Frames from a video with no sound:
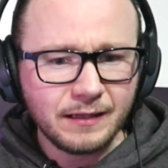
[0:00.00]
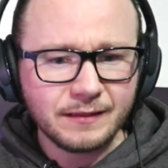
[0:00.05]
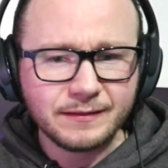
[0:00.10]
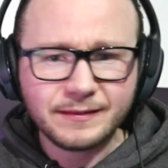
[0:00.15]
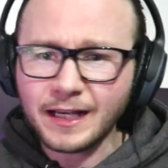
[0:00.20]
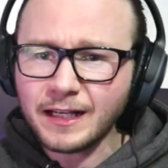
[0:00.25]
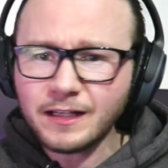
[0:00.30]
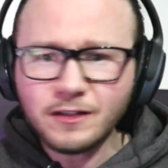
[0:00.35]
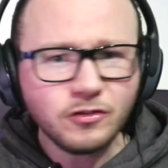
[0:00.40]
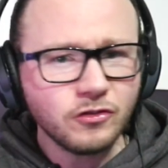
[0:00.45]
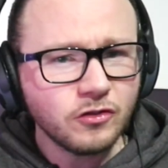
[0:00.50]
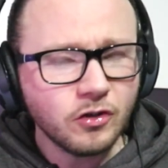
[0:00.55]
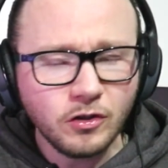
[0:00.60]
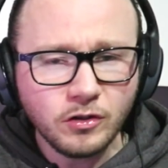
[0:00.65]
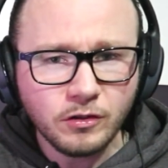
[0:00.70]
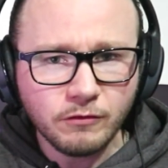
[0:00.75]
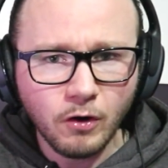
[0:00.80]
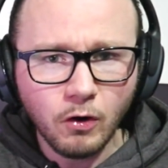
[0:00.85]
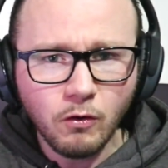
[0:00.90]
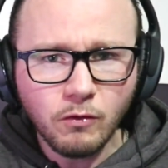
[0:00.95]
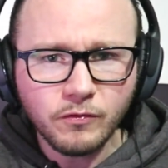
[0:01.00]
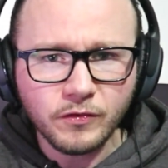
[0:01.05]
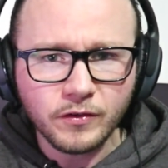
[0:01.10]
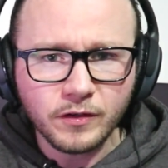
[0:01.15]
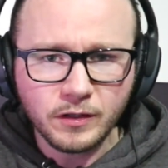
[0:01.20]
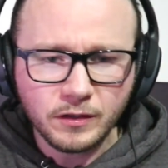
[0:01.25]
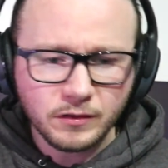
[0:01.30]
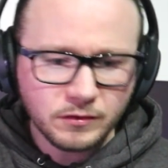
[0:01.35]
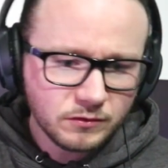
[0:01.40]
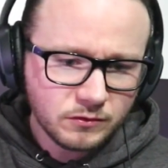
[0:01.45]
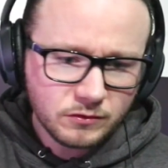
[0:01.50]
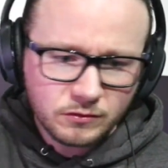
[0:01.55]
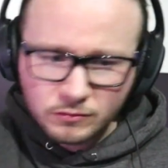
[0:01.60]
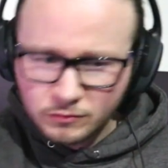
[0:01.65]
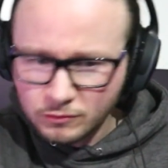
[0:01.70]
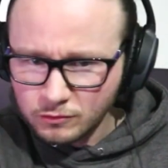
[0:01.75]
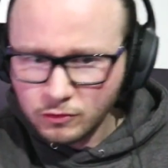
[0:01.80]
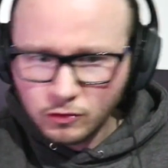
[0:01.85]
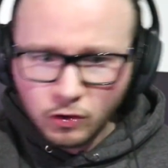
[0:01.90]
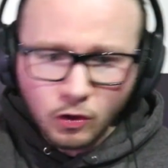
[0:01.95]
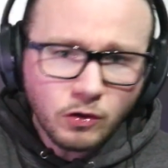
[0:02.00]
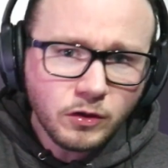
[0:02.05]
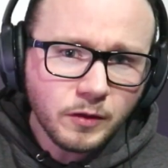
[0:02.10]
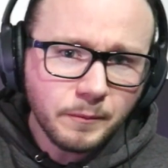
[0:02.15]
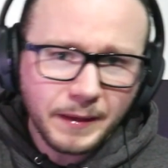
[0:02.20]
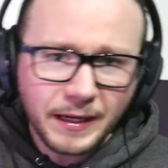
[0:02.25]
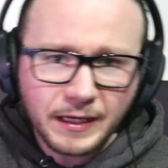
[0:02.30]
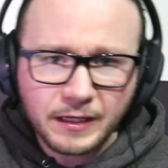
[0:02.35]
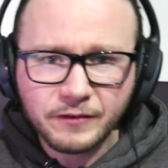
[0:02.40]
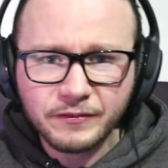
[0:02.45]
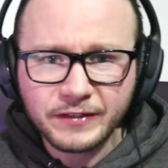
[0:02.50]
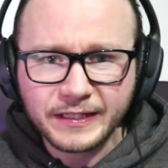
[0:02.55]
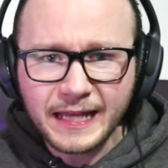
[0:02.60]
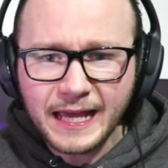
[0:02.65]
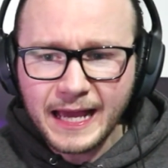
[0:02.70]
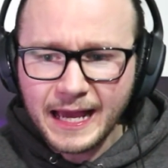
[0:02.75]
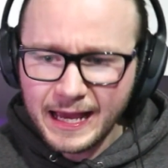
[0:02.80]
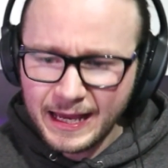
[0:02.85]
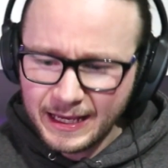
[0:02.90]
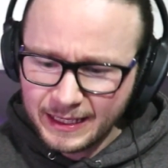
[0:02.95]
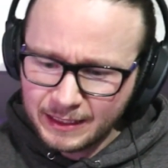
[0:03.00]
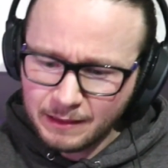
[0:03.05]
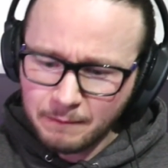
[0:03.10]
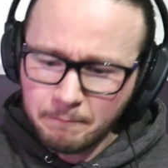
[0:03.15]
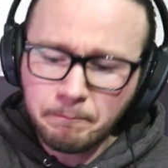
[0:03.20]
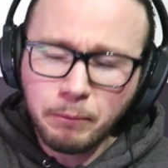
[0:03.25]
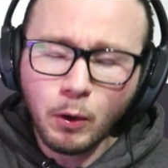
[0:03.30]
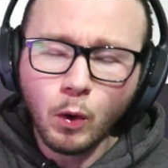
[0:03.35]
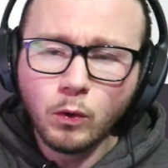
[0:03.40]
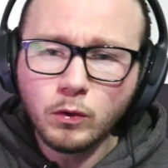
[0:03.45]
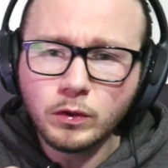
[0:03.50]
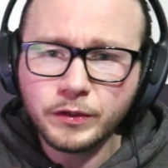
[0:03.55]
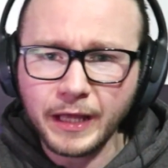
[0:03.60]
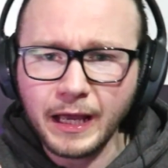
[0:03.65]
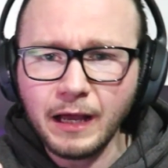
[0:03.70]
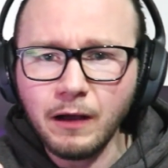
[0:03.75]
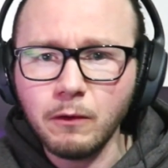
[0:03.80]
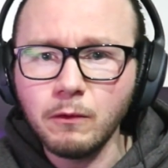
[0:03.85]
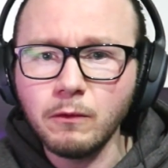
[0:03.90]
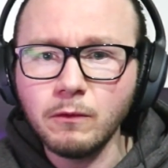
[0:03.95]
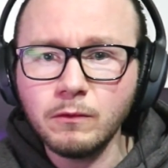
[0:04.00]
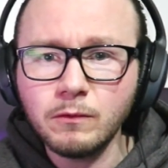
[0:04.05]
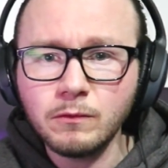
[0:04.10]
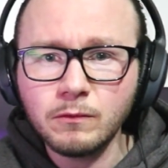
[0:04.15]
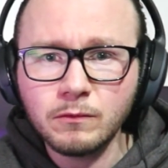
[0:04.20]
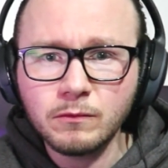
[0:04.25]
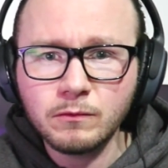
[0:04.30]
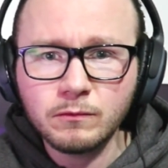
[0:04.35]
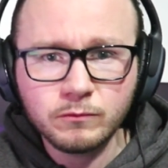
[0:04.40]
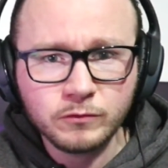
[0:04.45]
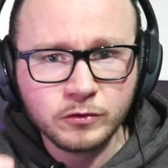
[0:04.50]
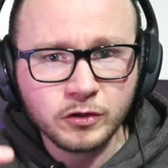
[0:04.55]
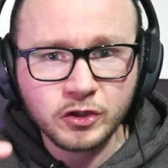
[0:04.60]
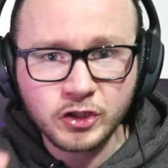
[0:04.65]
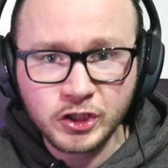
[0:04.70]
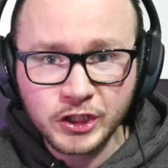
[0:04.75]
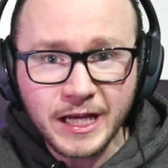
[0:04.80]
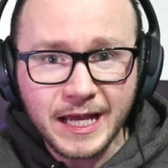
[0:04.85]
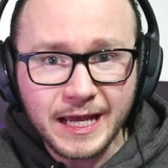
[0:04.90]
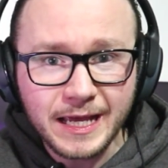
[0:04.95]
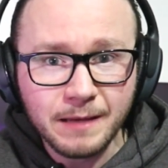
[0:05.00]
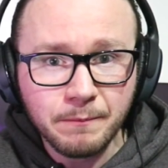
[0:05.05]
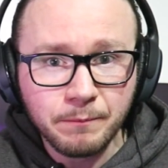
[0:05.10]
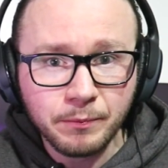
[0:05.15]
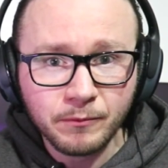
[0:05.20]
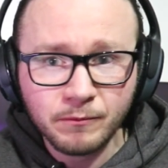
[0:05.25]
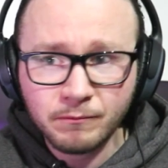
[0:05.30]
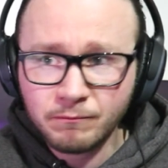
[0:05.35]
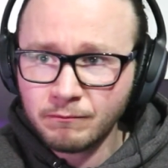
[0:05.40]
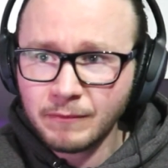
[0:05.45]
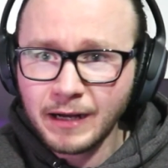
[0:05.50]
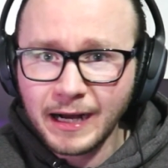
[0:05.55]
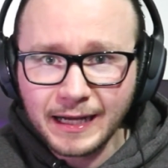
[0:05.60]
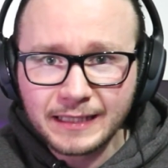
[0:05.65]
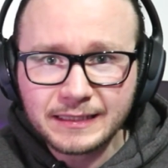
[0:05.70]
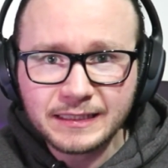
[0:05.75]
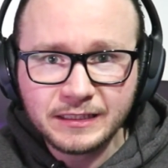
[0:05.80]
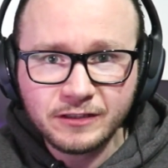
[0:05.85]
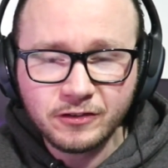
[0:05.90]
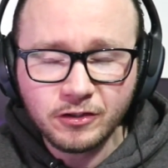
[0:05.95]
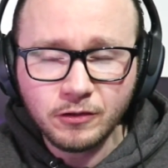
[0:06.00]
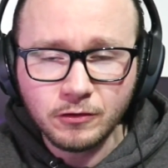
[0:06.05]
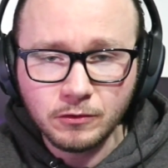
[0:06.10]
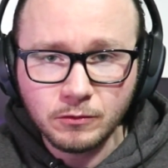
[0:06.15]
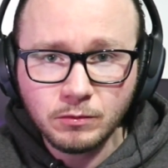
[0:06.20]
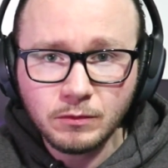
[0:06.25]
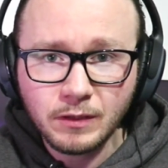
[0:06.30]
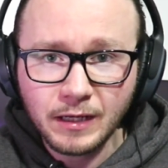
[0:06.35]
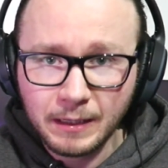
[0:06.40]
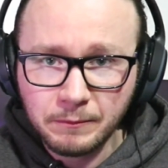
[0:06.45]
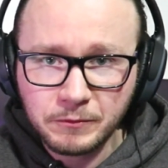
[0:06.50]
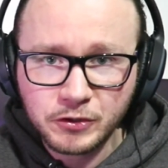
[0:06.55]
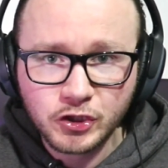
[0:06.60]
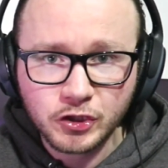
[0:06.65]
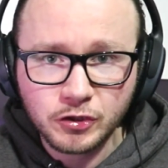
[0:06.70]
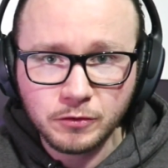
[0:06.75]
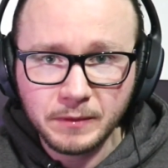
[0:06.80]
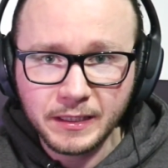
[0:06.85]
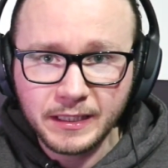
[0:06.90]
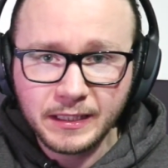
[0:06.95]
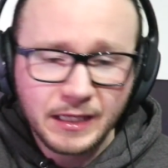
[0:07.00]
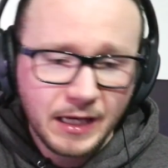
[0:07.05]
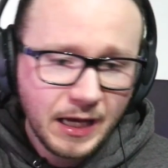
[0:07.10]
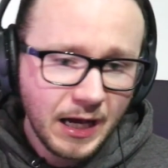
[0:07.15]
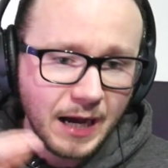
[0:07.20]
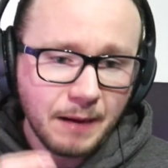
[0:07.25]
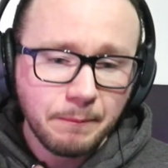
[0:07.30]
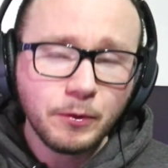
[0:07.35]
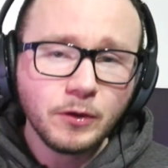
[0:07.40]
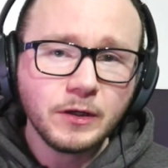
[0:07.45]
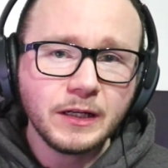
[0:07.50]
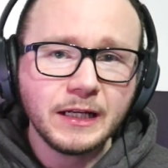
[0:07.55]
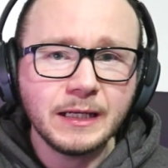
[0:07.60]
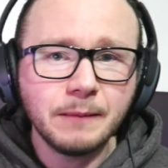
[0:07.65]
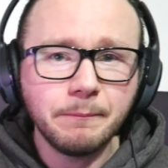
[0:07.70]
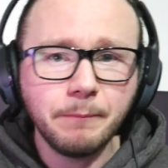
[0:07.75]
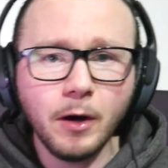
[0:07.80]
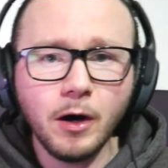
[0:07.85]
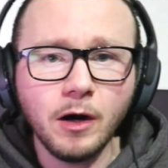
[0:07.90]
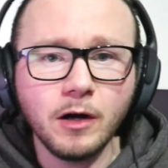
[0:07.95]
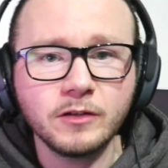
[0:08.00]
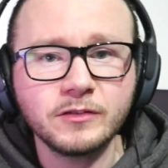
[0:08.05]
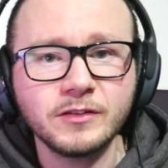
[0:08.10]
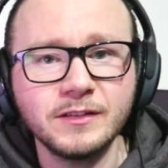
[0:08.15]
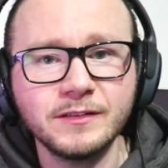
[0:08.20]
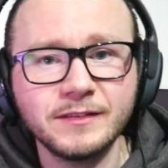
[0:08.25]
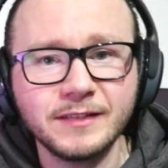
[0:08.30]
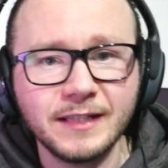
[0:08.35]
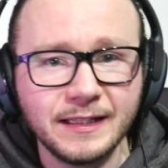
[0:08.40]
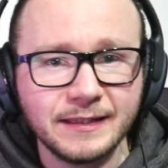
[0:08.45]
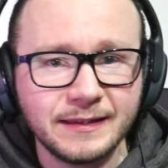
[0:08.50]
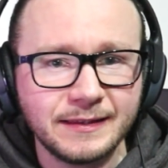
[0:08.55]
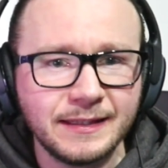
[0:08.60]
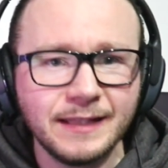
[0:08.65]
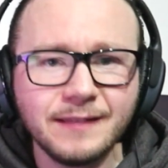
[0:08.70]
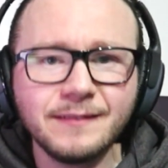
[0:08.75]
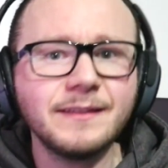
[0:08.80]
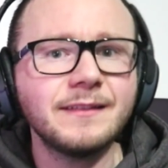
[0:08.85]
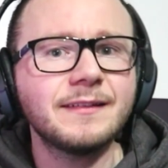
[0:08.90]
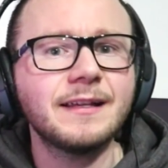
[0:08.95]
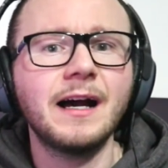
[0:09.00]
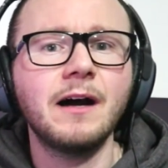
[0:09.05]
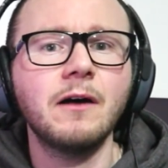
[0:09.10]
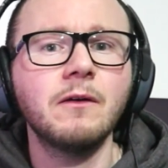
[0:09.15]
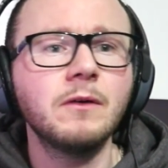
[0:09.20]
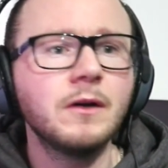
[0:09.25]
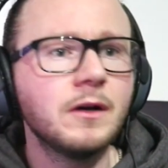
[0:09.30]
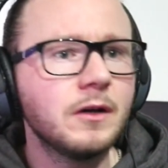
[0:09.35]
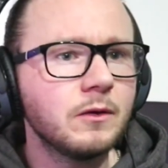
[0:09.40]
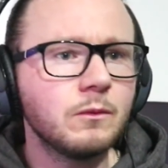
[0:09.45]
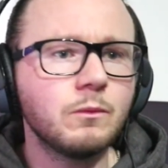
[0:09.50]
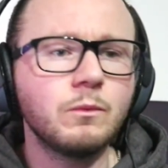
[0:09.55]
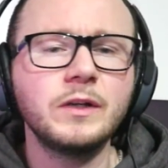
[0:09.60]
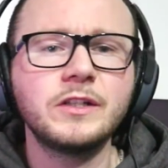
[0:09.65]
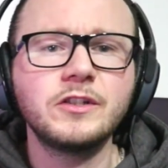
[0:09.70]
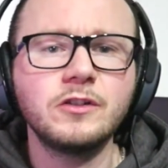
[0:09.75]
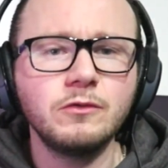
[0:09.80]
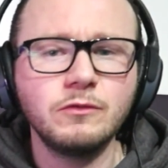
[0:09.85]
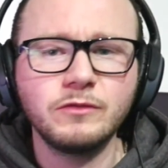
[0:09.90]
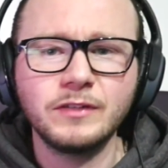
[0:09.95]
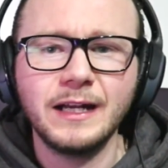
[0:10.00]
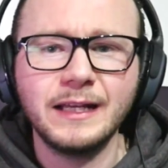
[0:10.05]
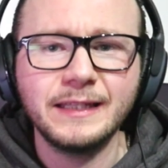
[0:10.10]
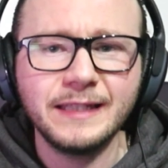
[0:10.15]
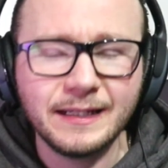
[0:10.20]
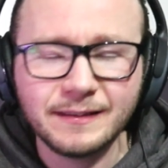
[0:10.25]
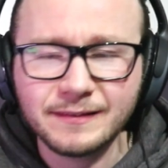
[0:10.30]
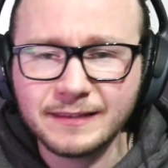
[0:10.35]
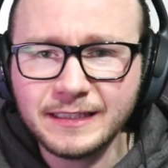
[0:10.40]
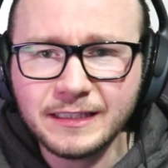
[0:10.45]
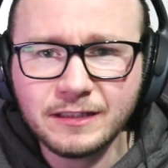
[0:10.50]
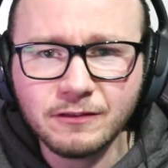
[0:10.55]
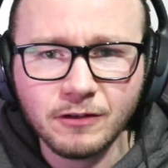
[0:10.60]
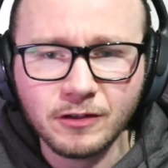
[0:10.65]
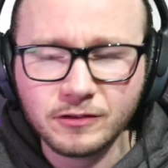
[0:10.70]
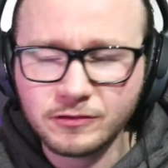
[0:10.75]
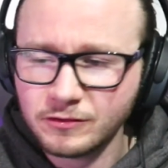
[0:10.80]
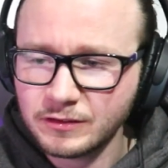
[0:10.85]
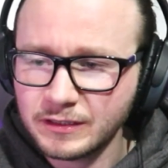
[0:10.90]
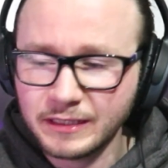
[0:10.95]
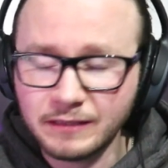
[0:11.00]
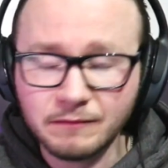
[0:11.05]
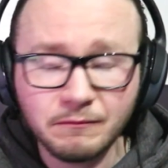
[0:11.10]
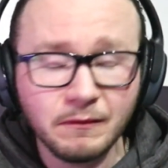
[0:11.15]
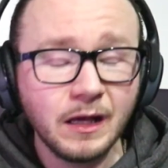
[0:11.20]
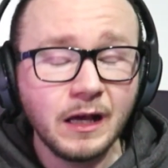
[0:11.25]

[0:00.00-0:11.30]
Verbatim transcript: Titus turned her over, put the back of her neck, pulled out the chip, Ali 2, I'm assuming, I put it in a box and said, This is how we choose our next leader or something.